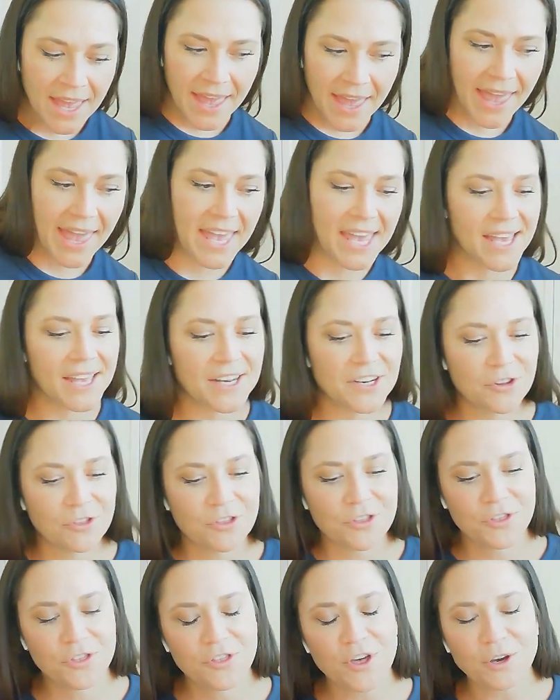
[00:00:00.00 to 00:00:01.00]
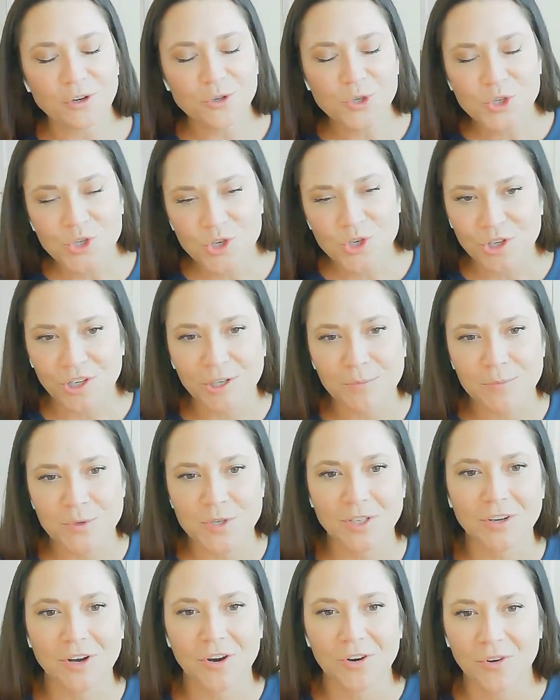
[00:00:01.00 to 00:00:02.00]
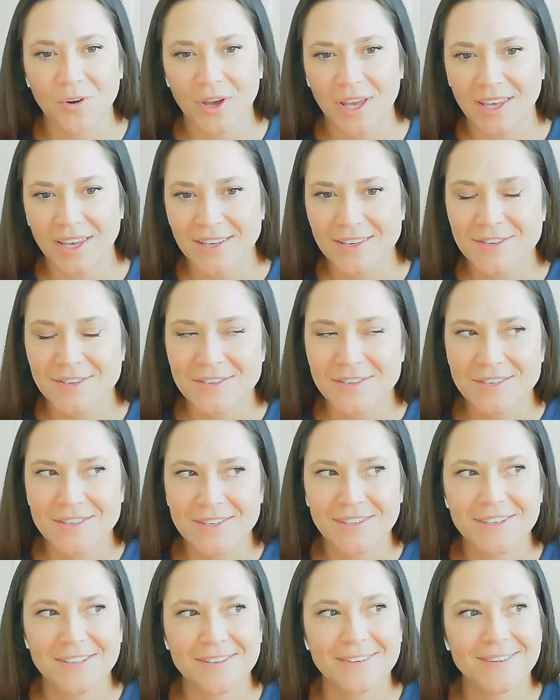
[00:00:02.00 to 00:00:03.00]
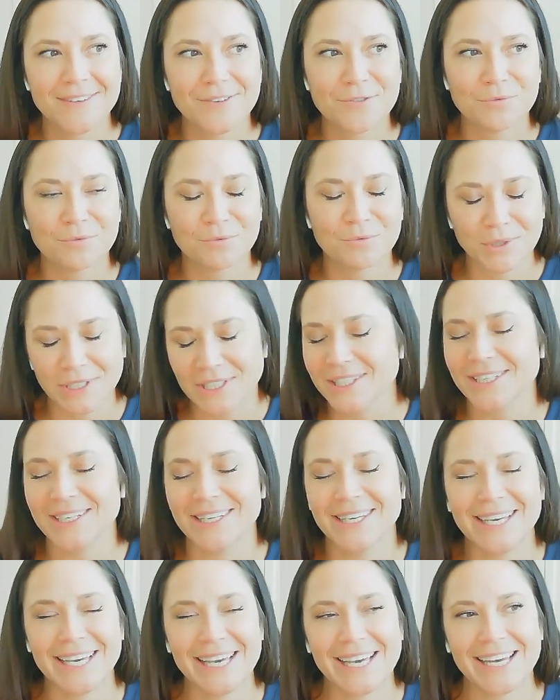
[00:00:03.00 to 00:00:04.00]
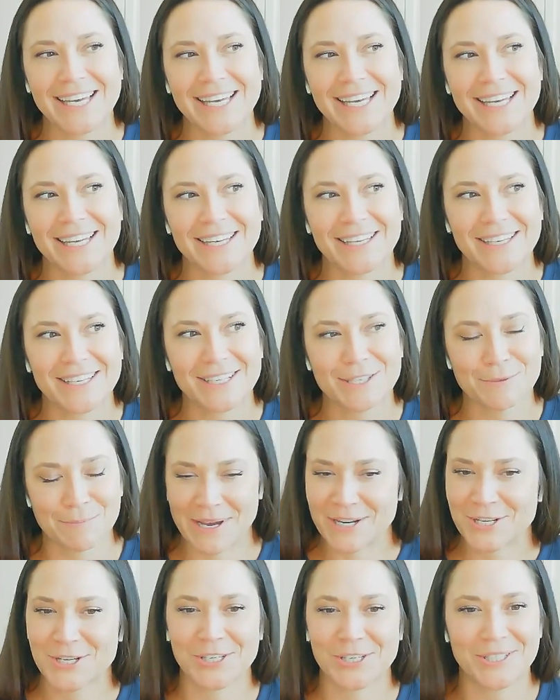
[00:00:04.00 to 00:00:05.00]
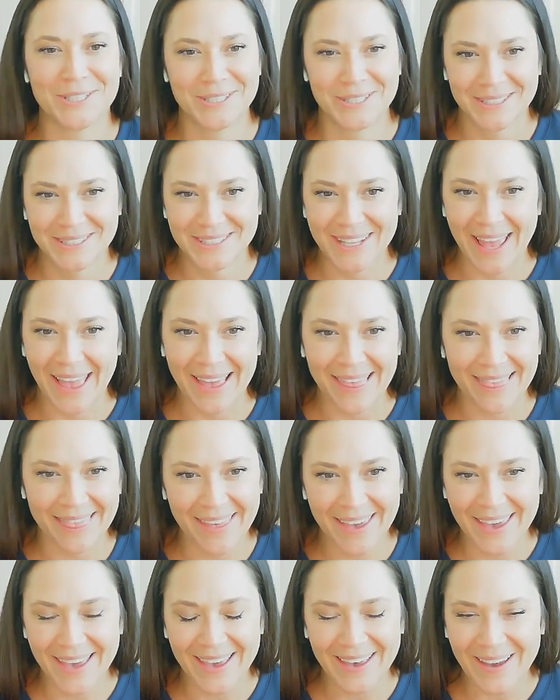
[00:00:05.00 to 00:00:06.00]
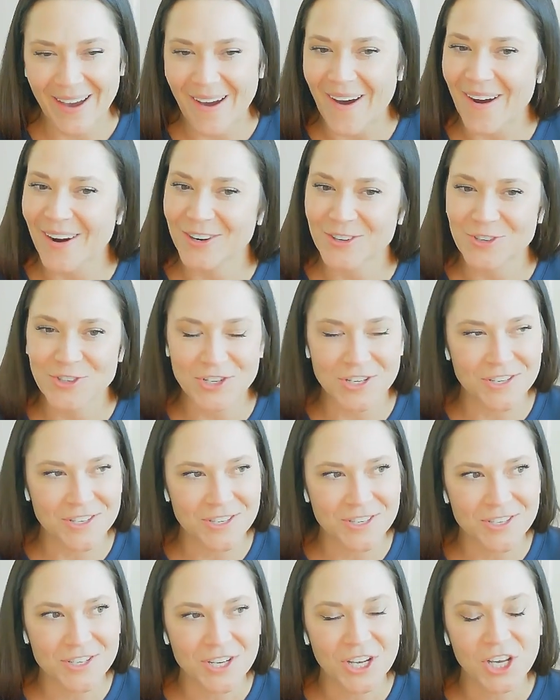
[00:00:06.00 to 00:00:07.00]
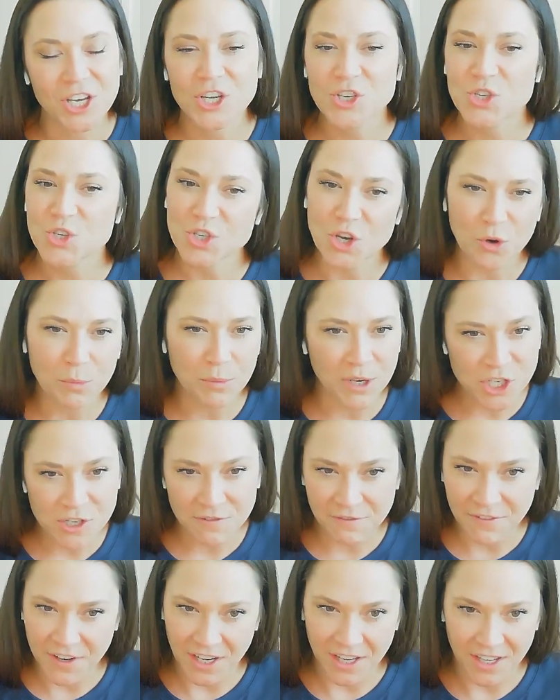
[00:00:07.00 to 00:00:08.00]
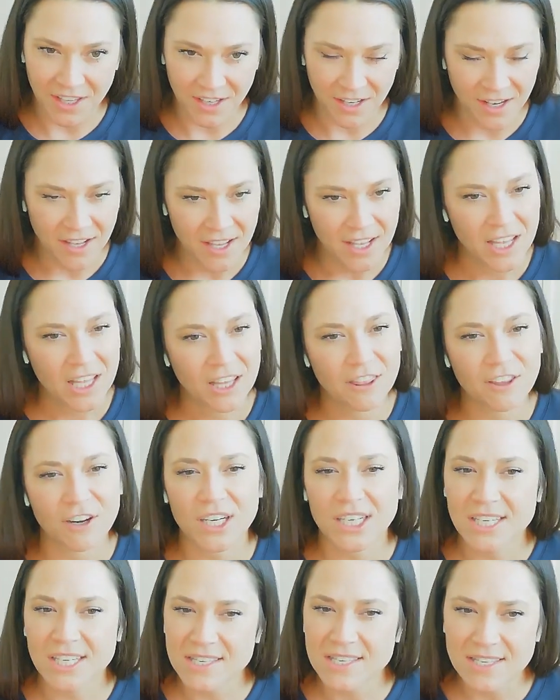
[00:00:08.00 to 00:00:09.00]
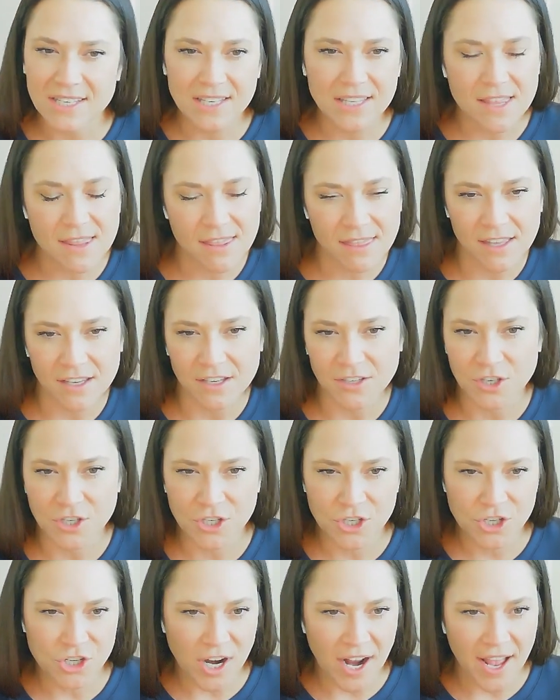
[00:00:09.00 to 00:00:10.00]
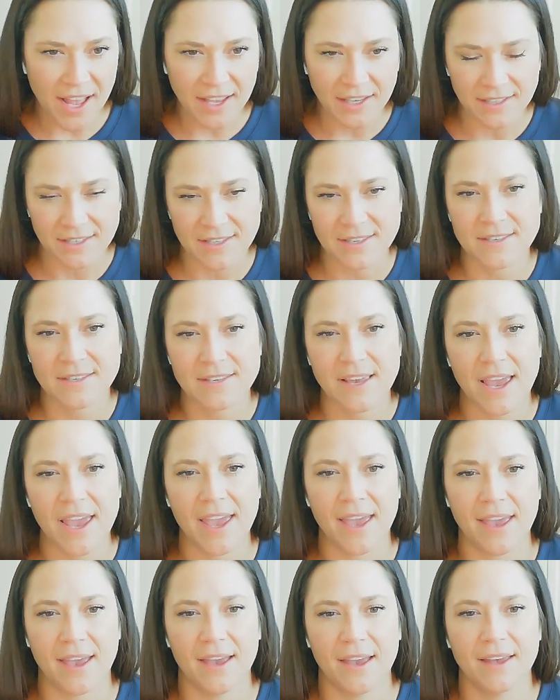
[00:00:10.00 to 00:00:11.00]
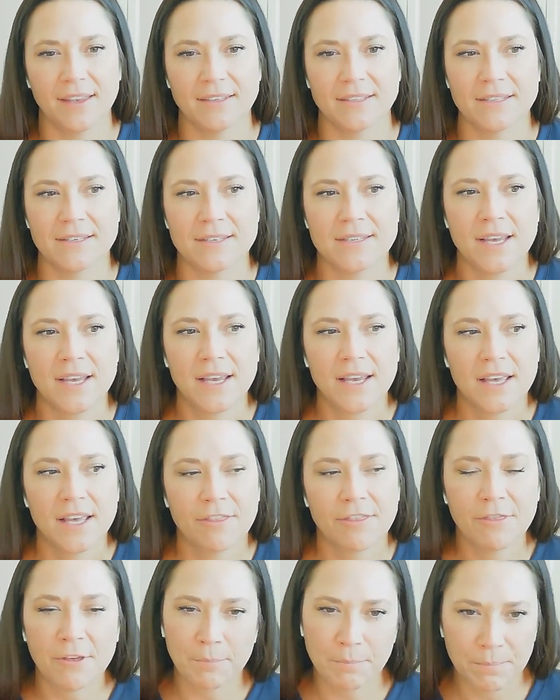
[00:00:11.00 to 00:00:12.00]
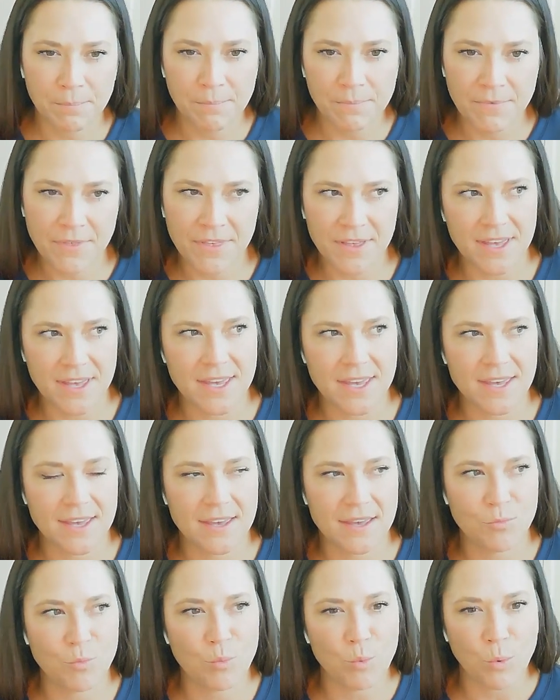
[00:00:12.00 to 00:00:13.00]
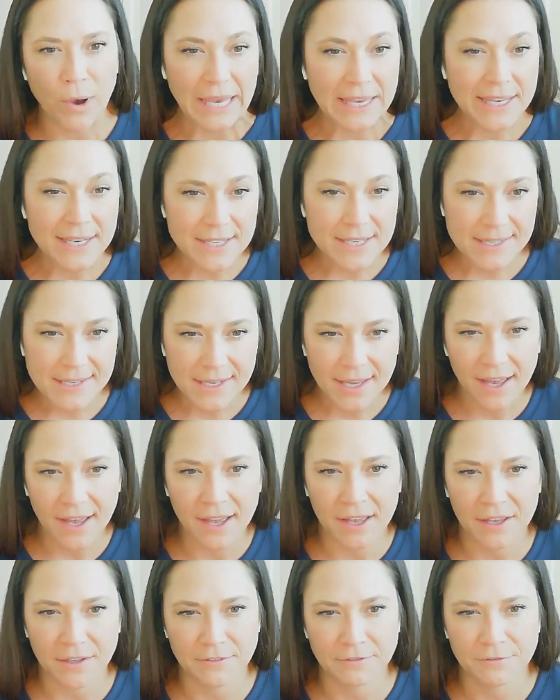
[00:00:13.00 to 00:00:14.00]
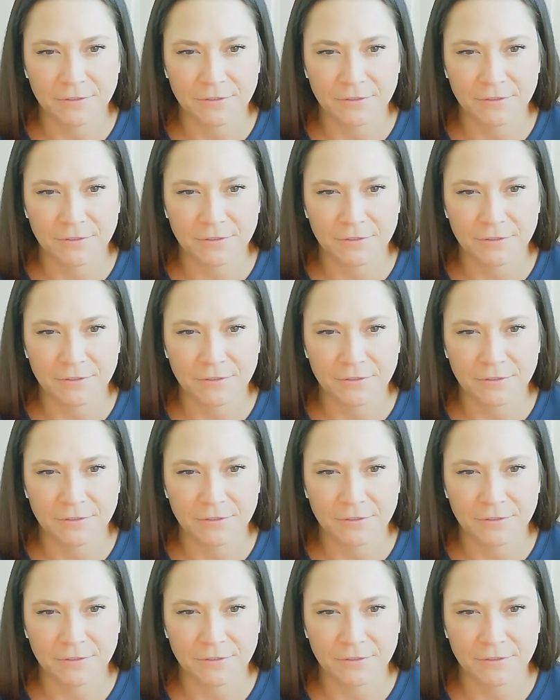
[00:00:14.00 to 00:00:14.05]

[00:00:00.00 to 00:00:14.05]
And those trips are always really special. Like they are just so much fun. There isn't the stress and the weight of